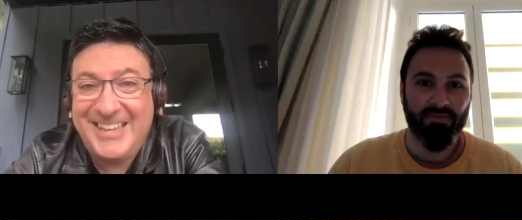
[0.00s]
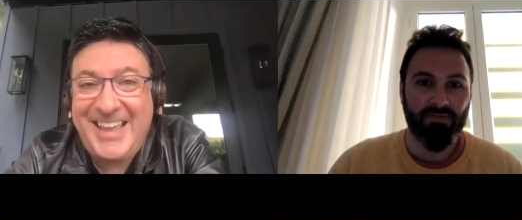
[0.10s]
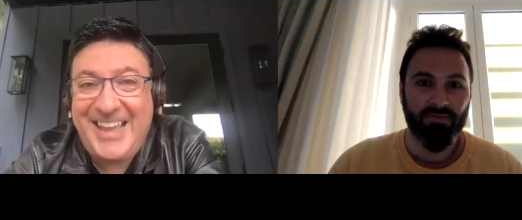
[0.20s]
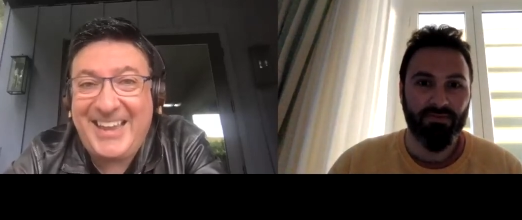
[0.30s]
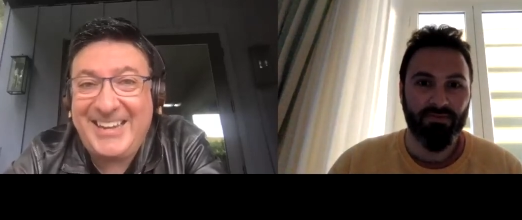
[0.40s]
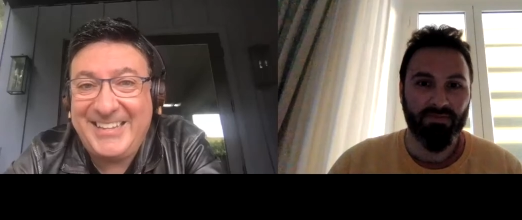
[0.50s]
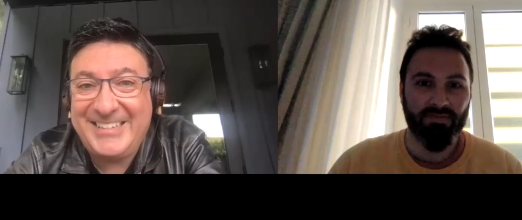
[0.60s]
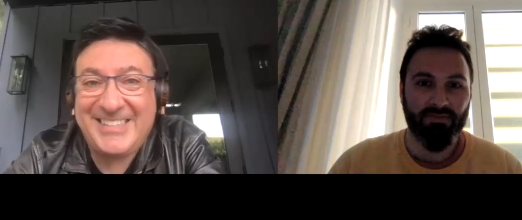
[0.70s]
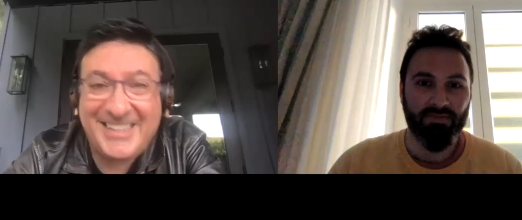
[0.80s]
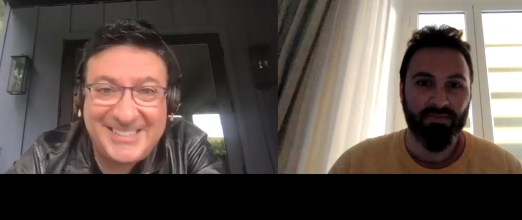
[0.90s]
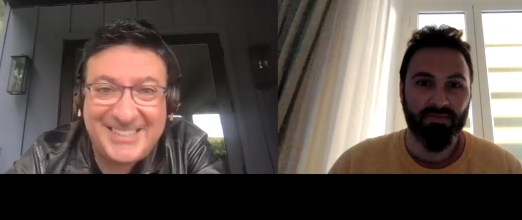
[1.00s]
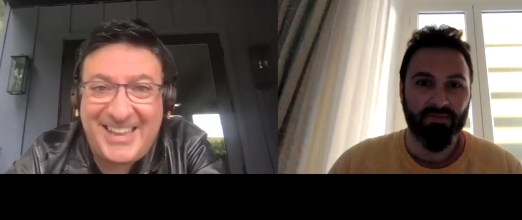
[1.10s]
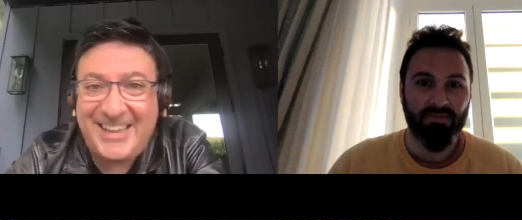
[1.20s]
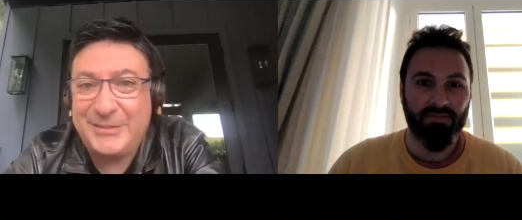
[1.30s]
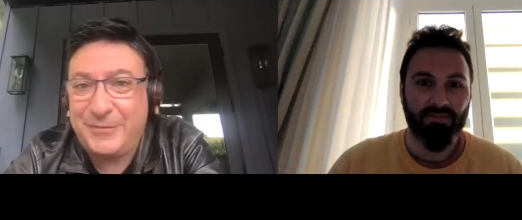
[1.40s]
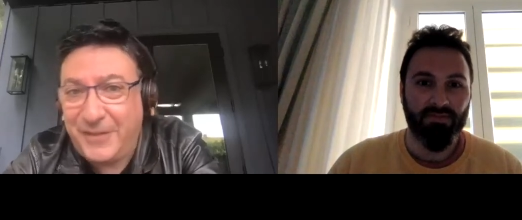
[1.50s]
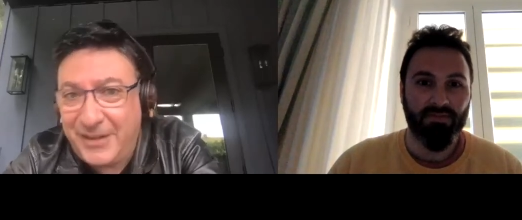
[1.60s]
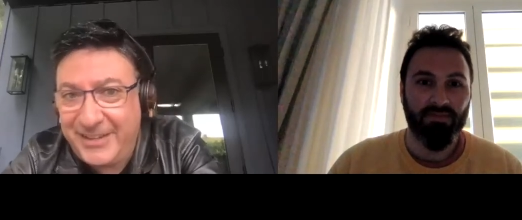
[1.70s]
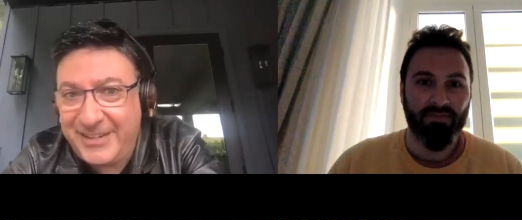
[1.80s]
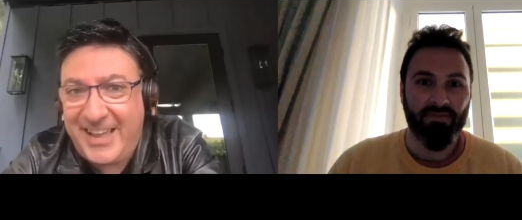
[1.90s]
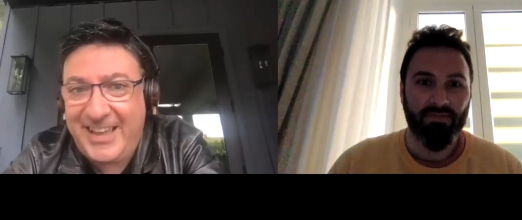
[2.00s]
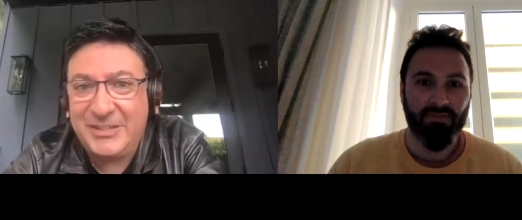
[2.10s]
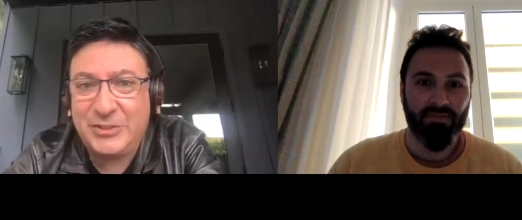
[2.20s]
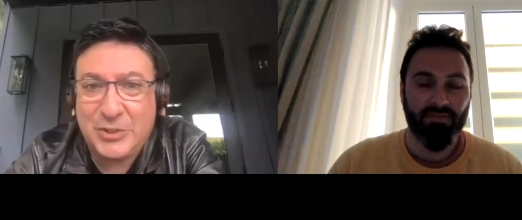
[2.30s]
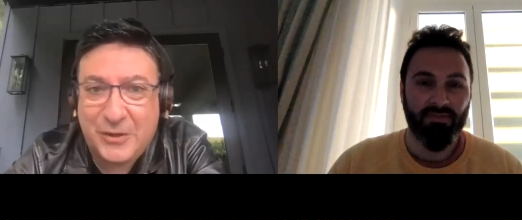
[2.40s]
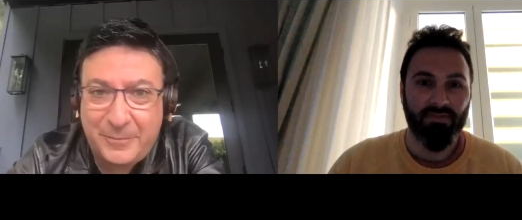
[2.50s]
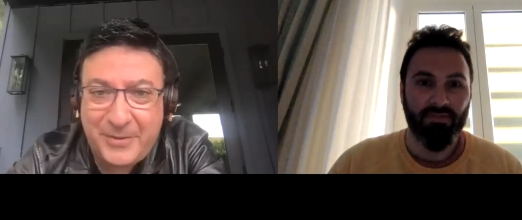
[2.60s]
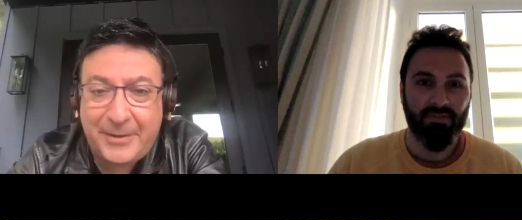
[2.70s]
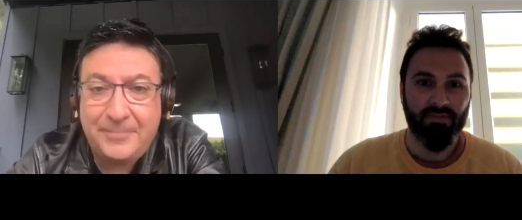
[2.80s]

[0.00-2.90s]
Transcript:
Speaker 1: and he's sexy and he's fun and he's charming.